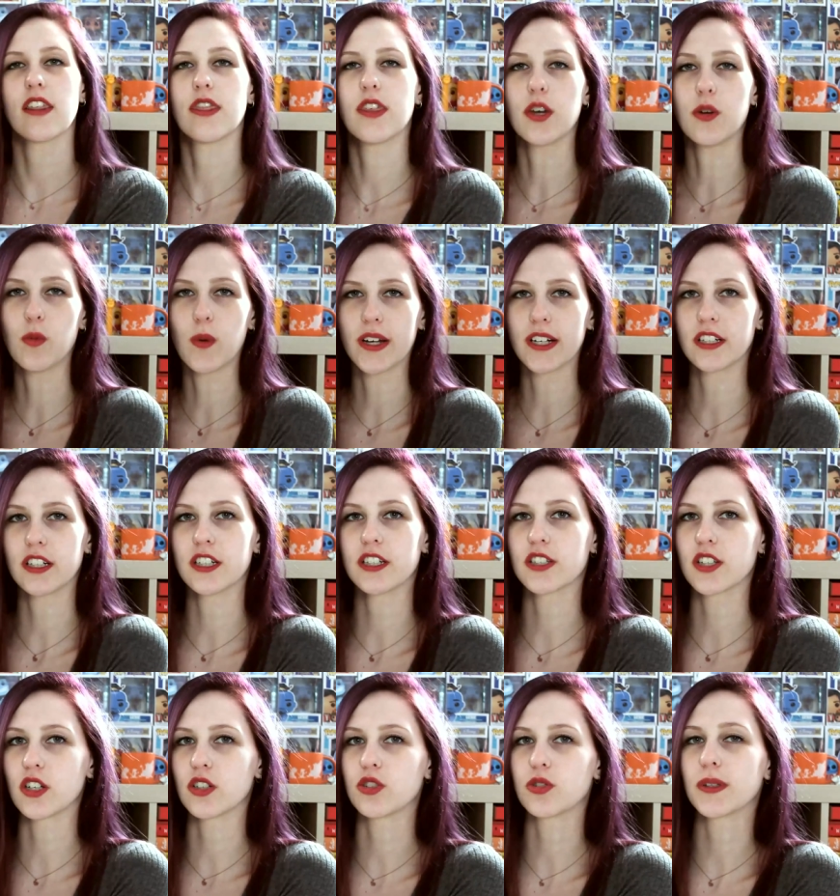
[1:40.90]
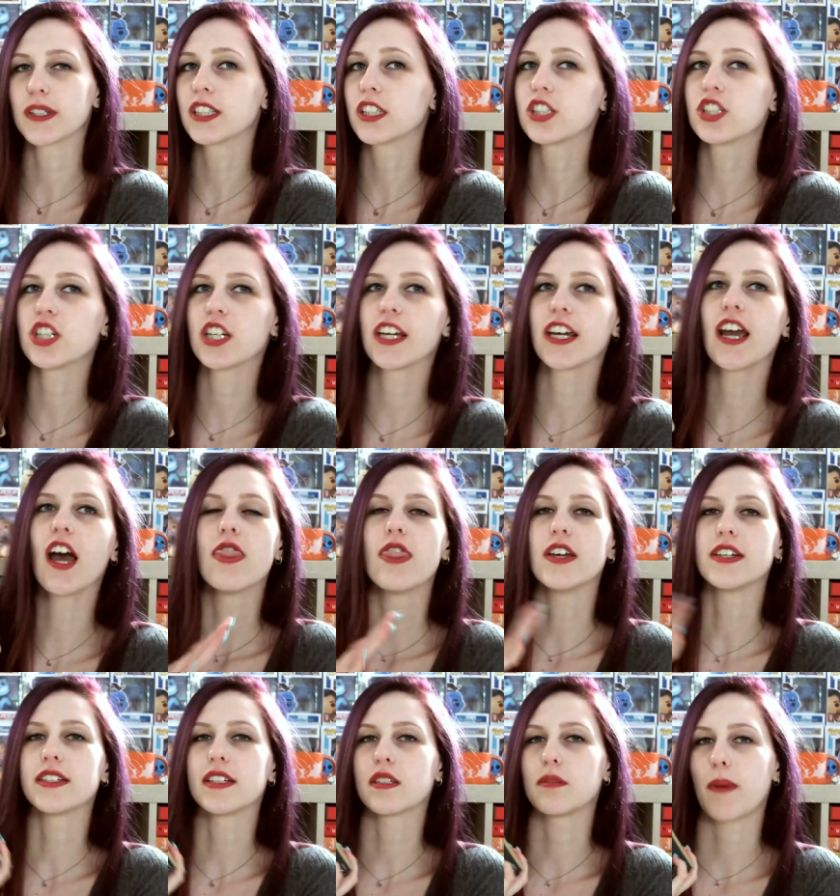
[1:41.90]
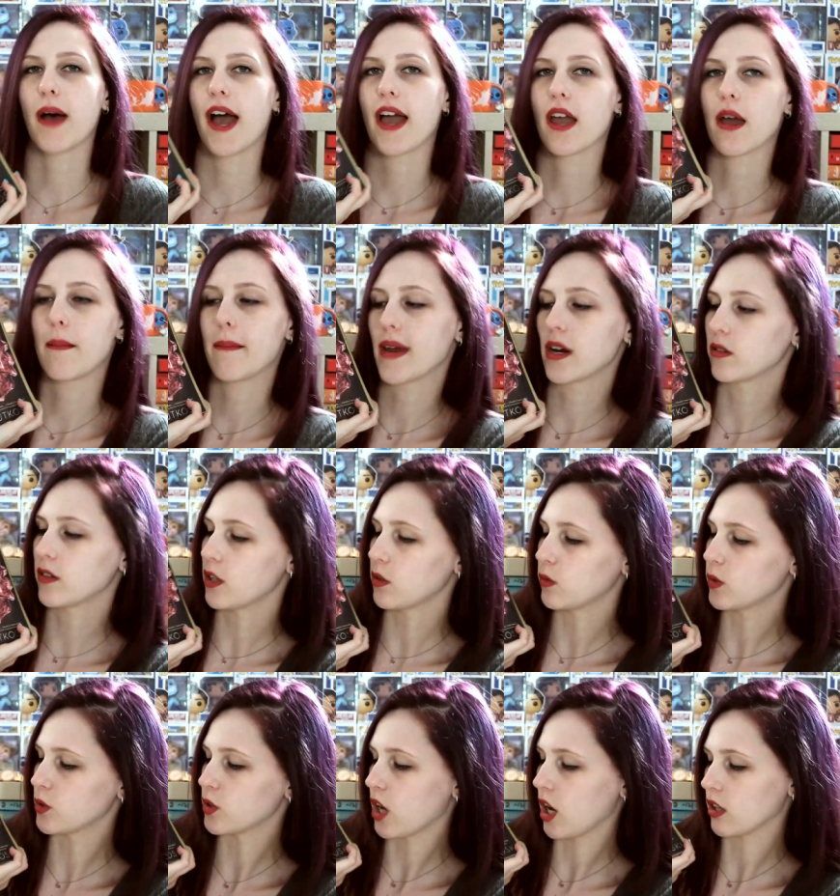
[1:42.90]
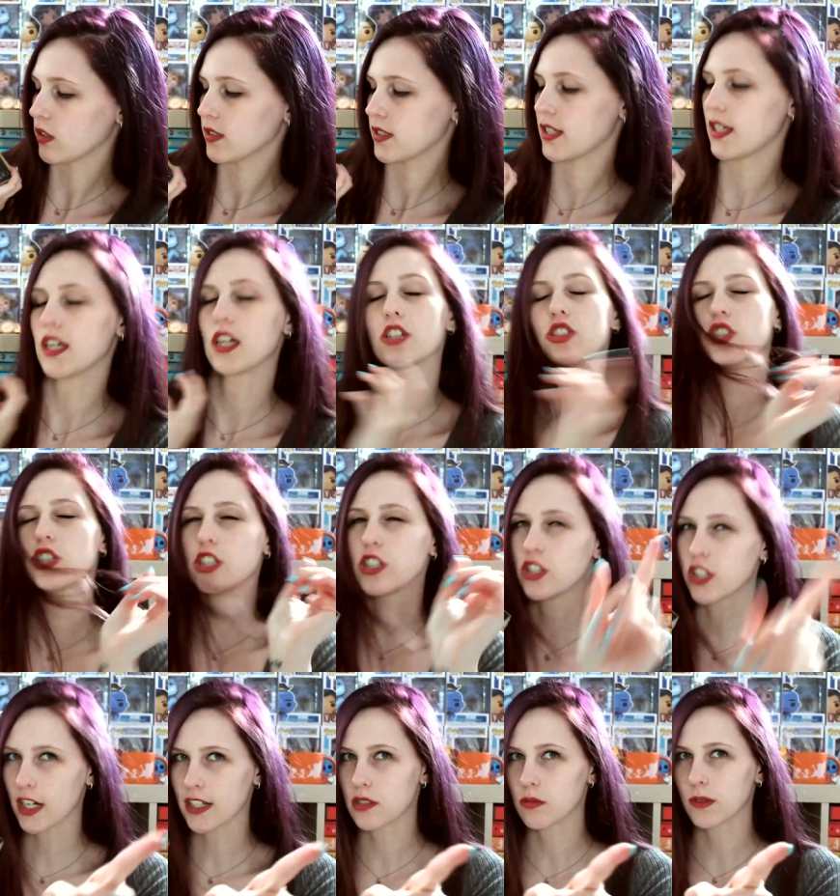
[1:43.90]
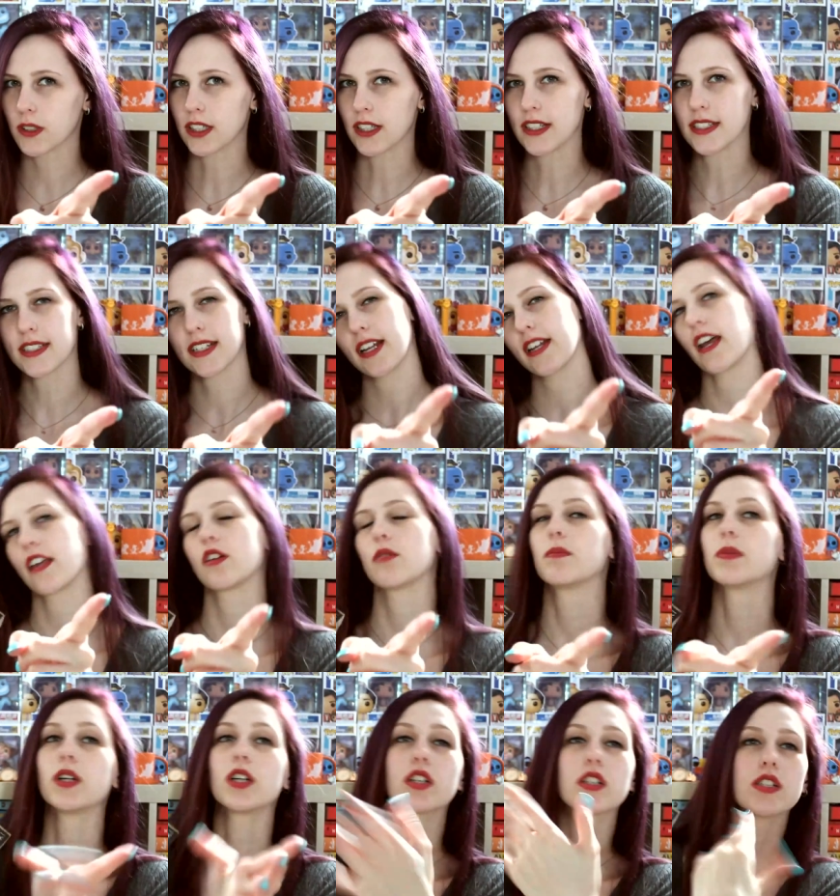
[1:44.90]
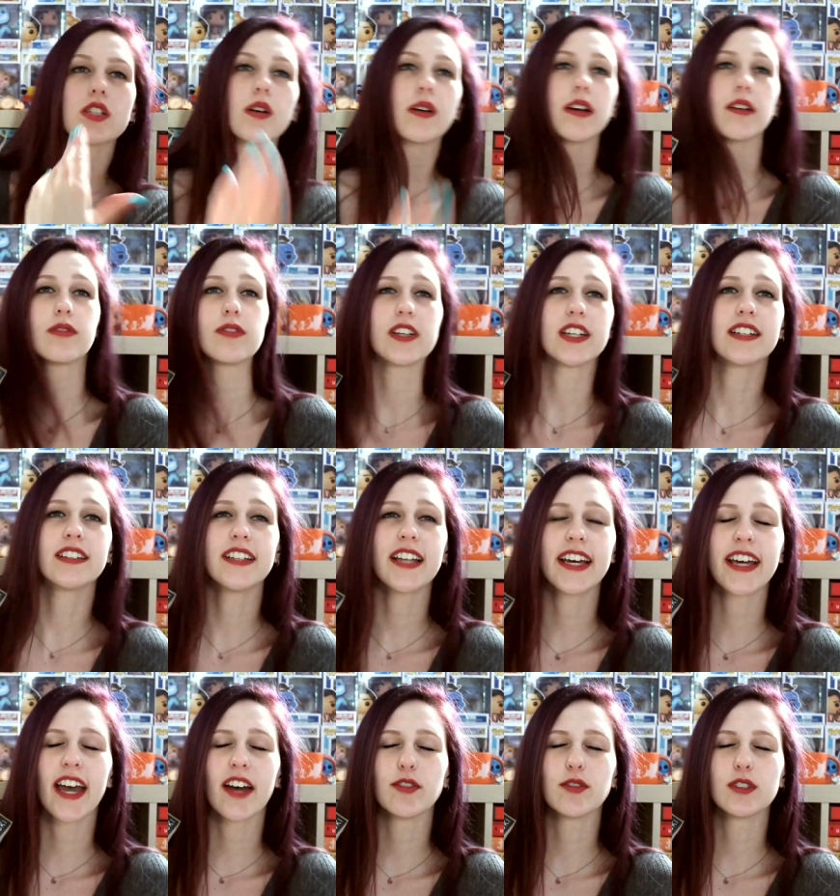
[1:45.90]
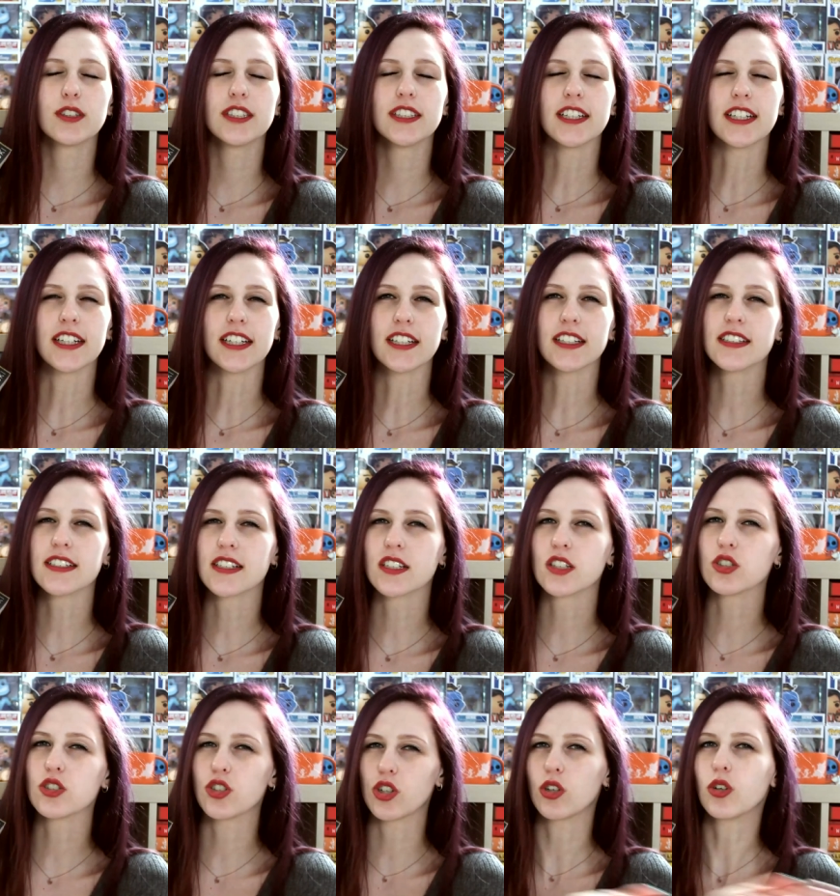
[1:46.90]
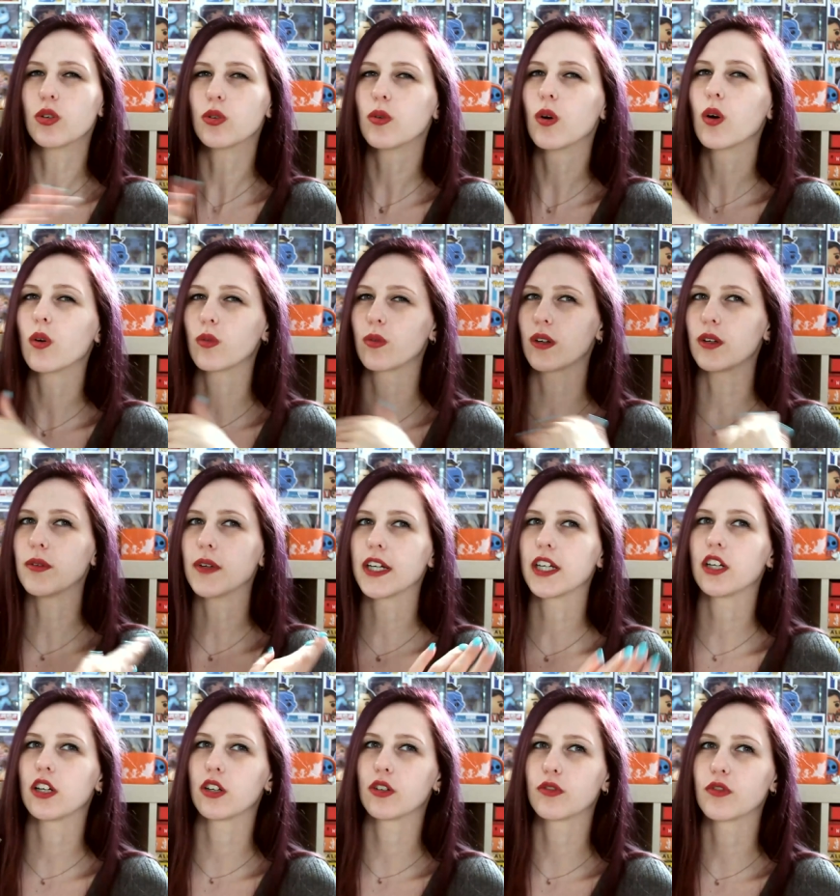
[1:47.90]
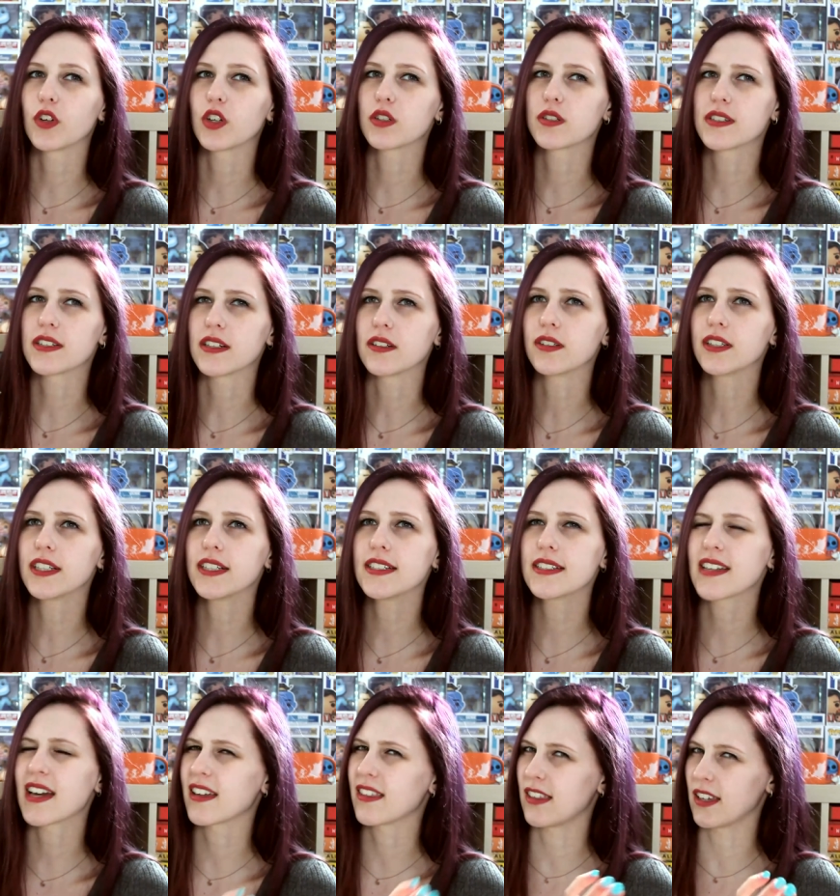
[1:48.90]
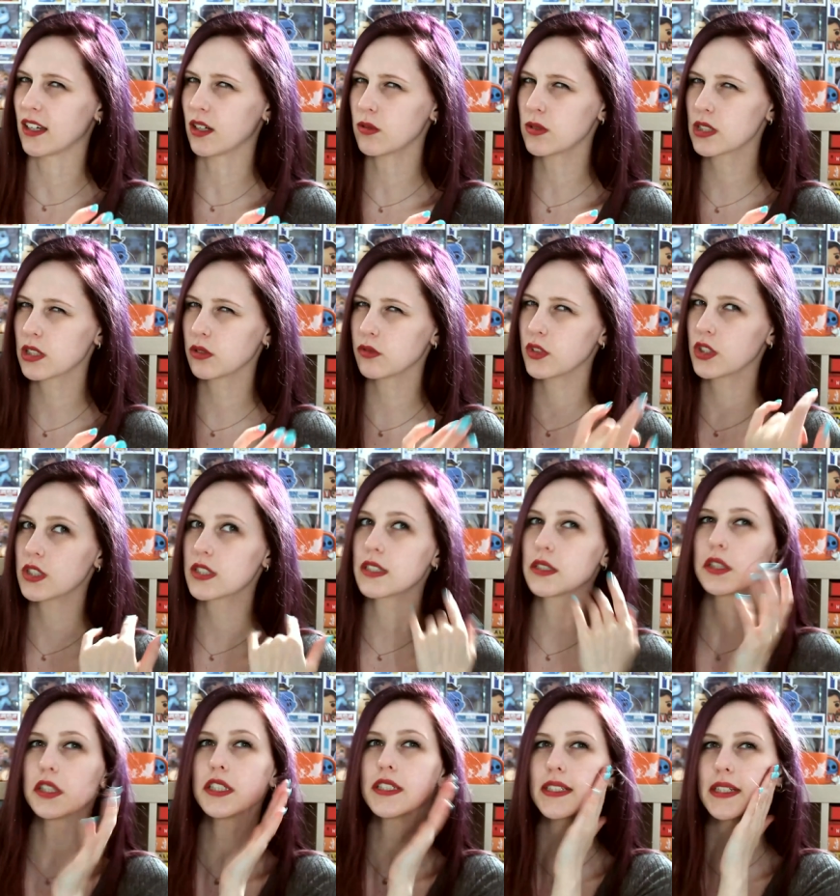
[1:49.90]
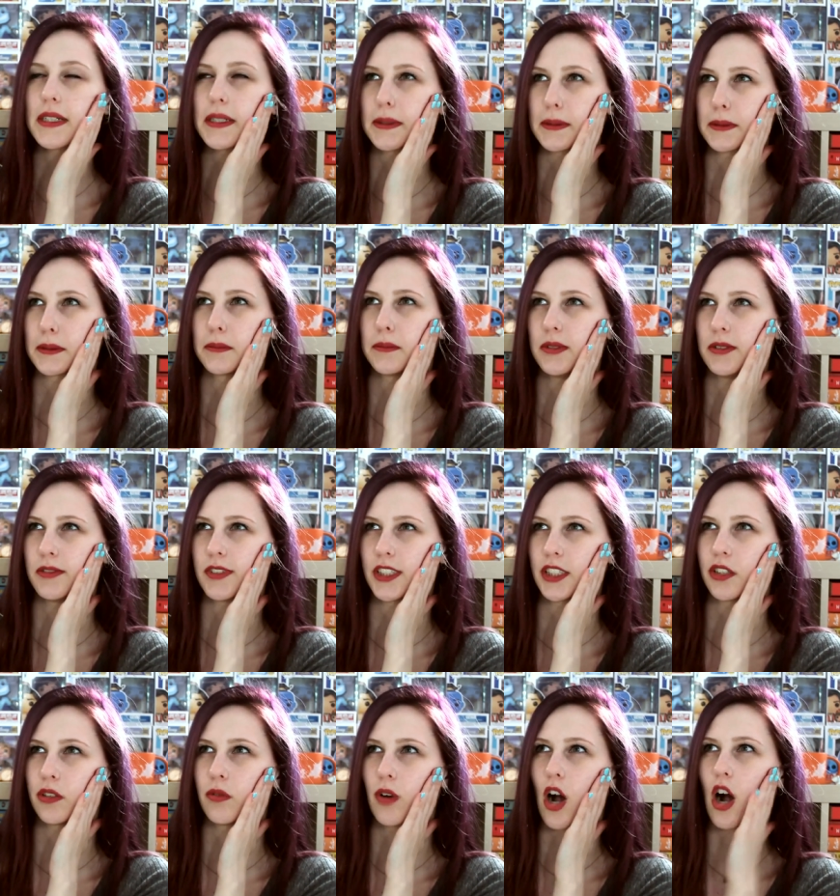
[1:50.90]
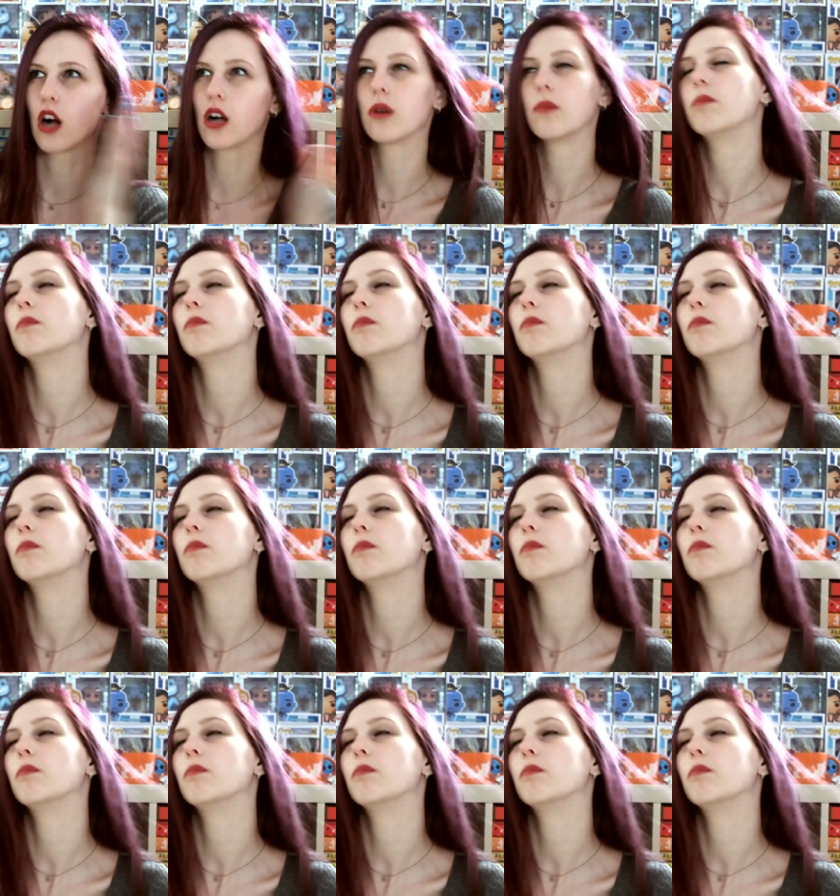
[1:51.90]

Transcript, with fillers: The Winners Trilogy. This is by Marie Rutkoski. She just released another book, so I feel like everyone needs to reread her first series. I think it was her first series. I could be very wrong.